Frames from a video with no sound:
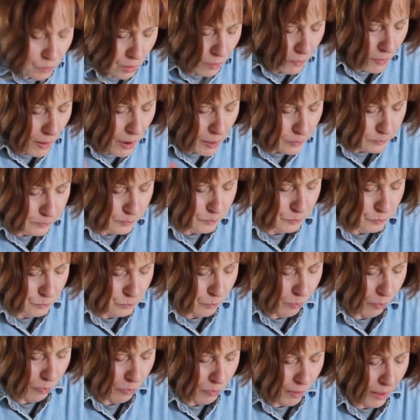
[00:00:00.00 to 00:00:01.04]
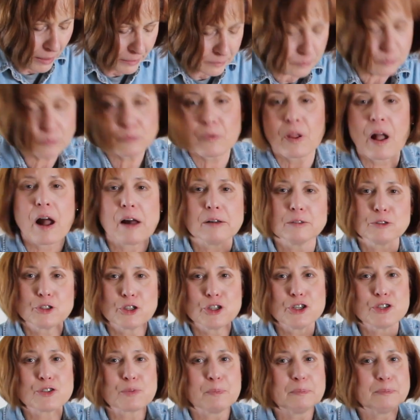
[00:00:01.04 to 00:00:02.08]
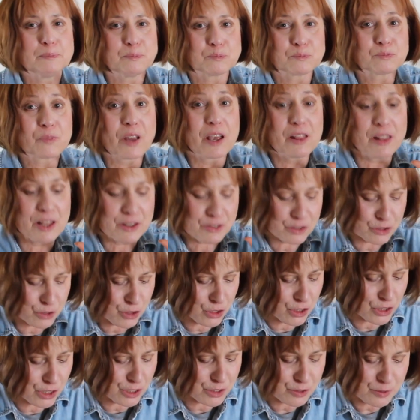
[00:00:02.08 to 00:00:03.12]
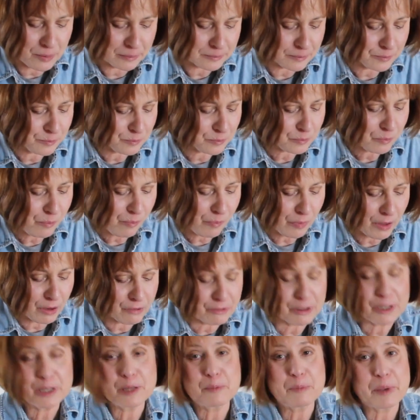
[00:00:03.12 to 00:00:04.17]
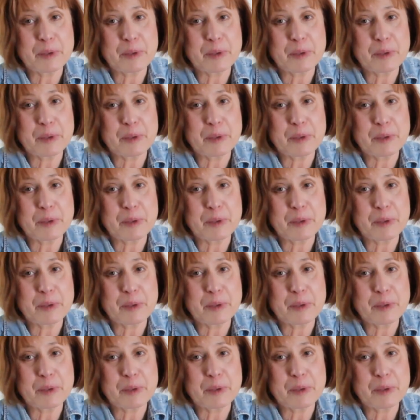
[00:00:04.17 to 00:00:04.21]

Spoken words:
Okay. Cheese. I like the cheese. It really